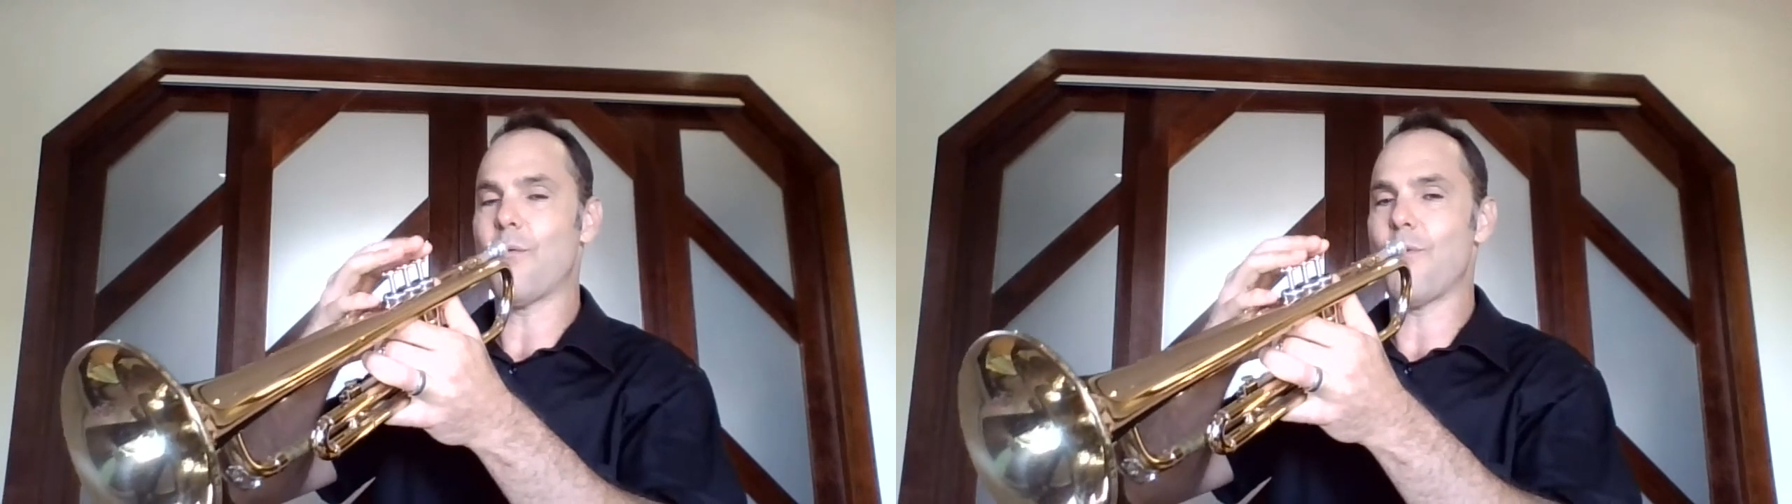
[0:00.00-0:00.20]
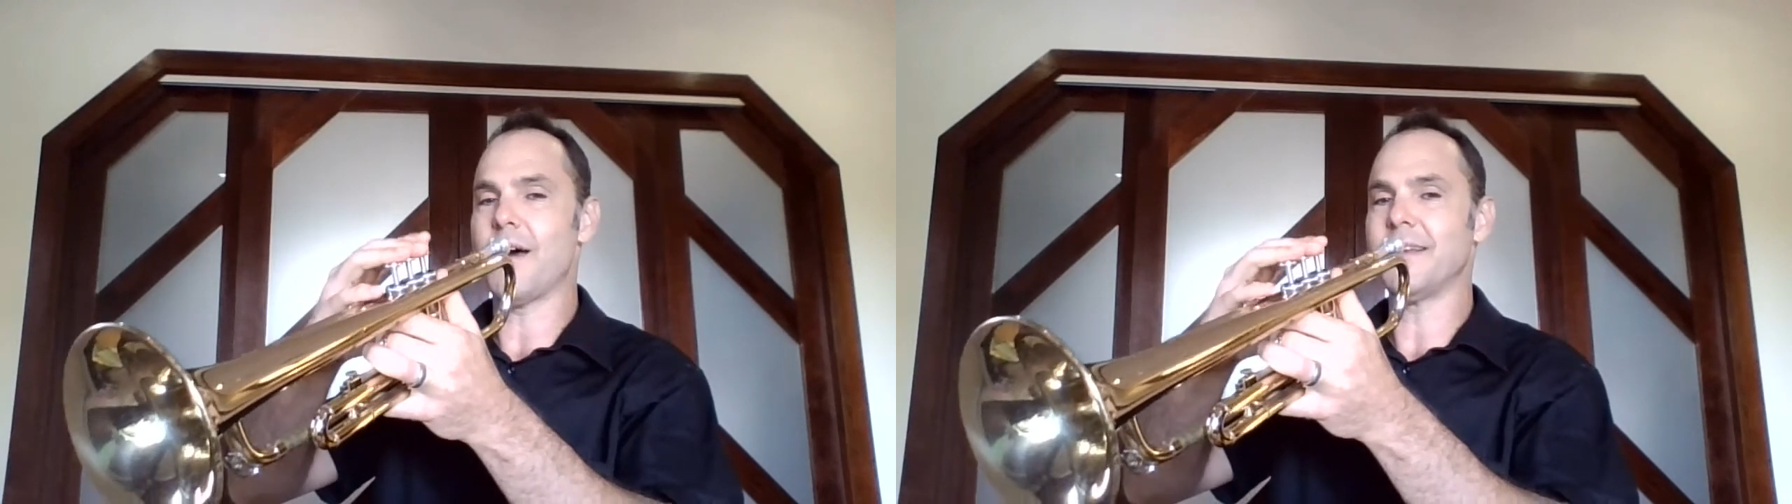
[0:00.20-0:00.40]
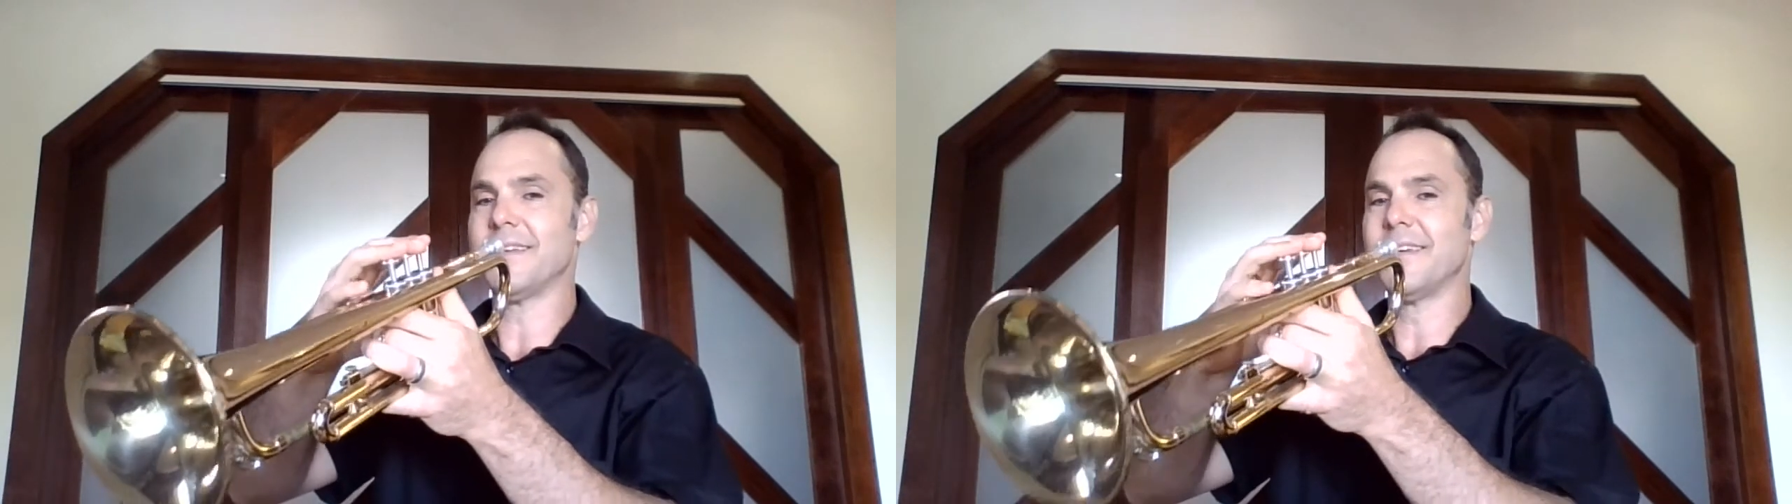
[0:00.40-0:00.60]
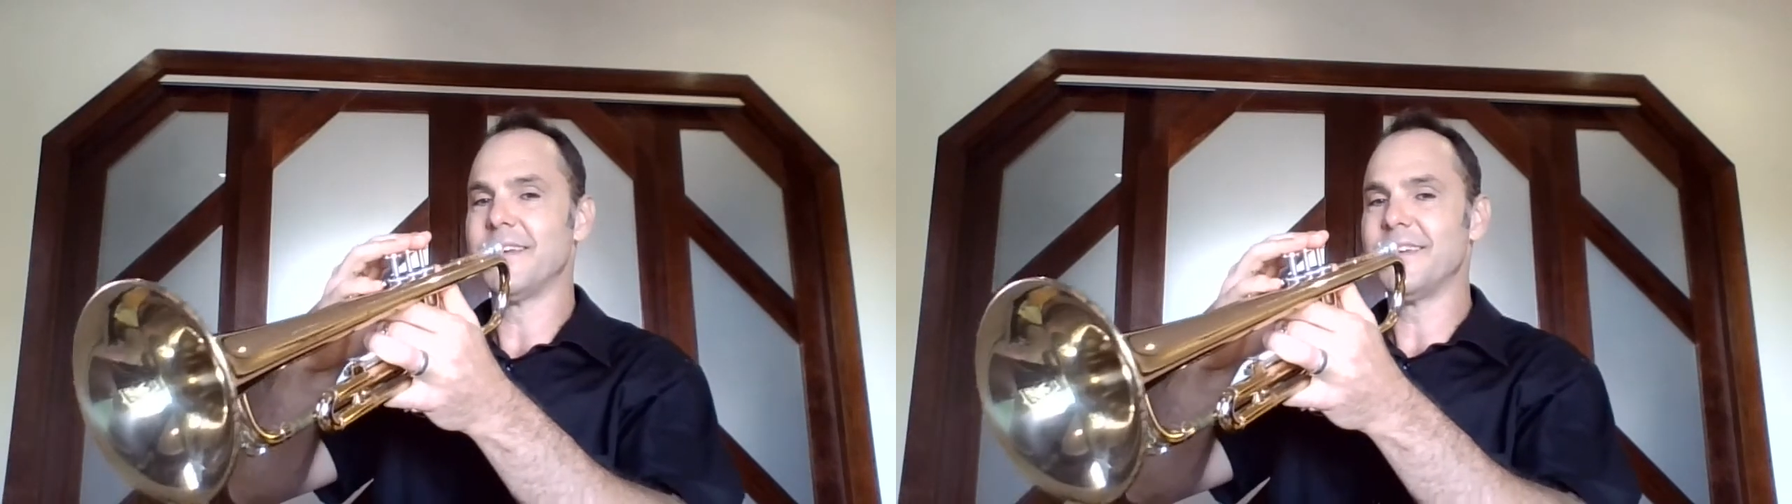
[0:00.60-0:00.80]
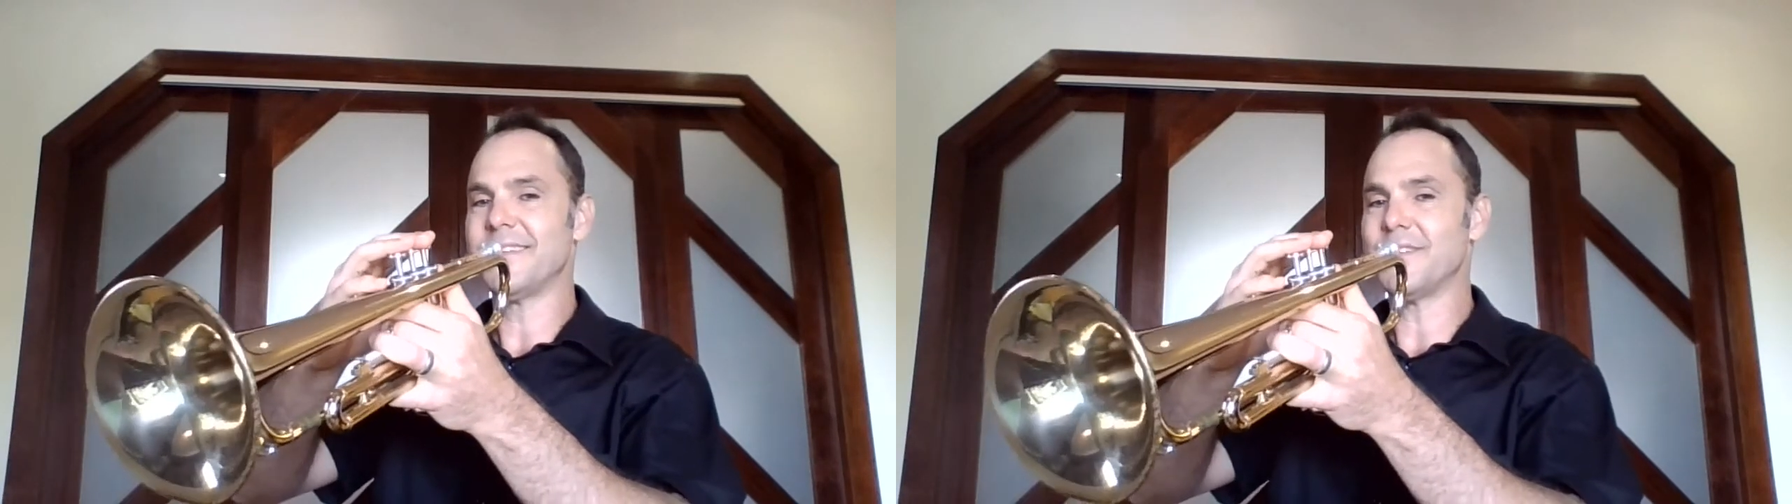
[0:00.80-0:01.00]
1,
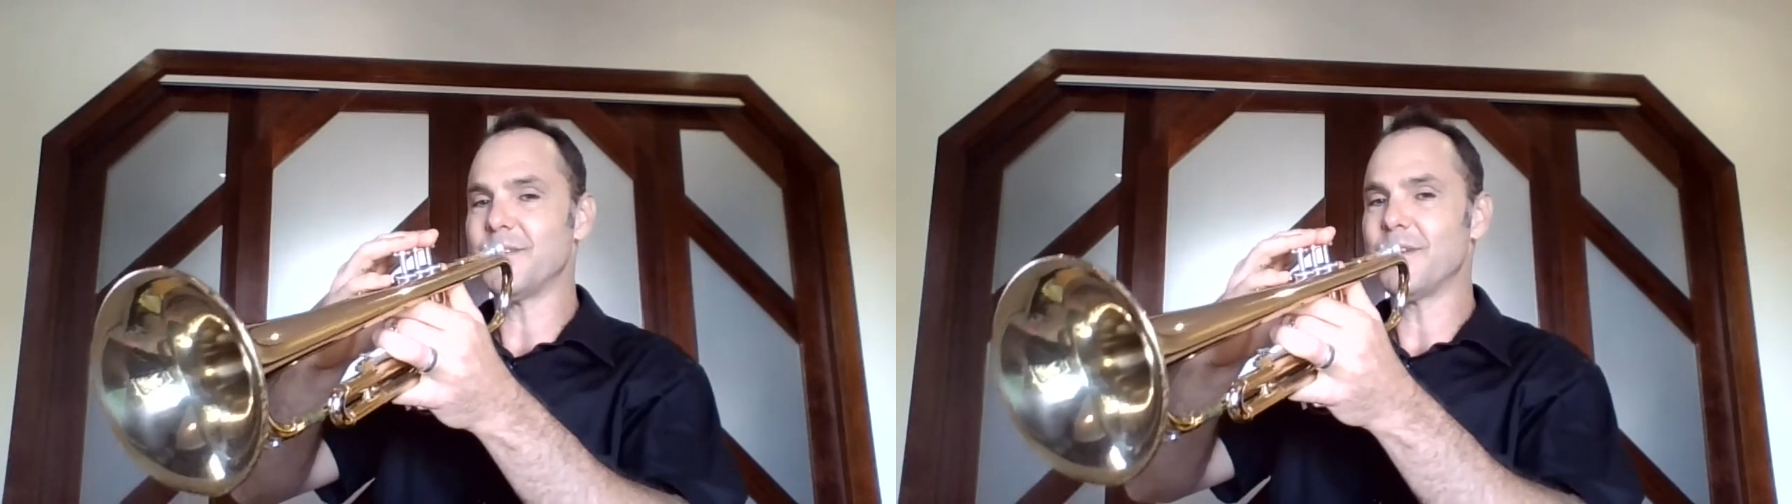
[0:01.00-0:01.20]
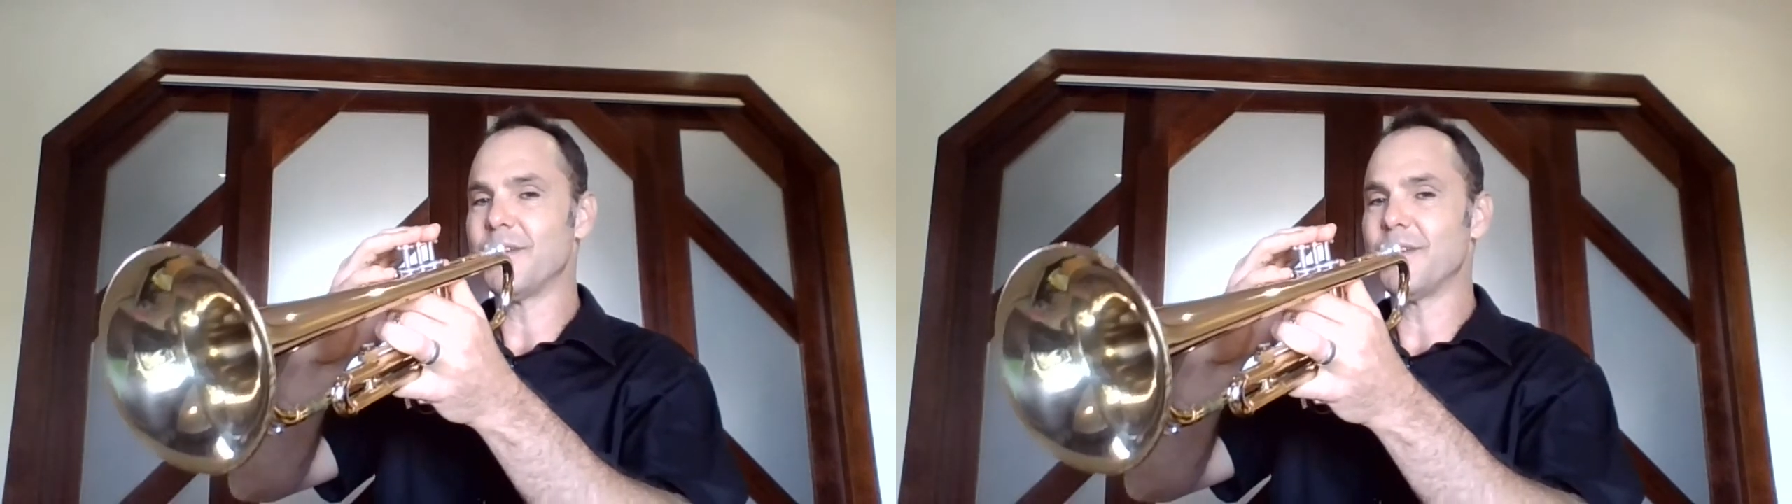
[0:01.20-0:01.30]
2,